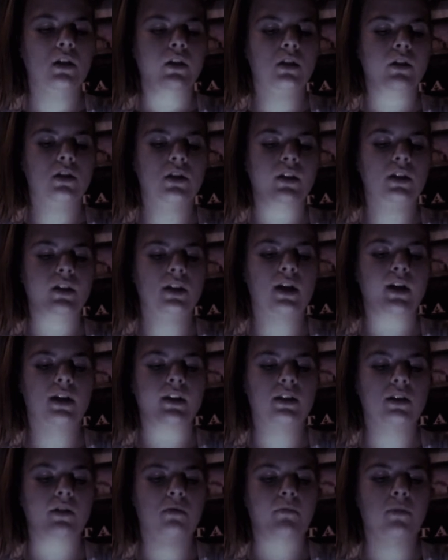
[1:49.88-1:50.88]
she
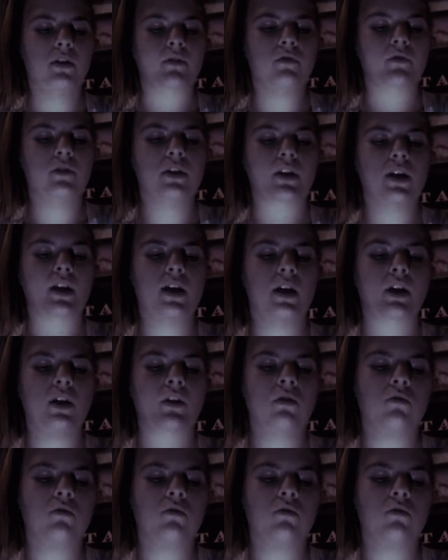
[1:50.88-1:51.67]
texted me and was like,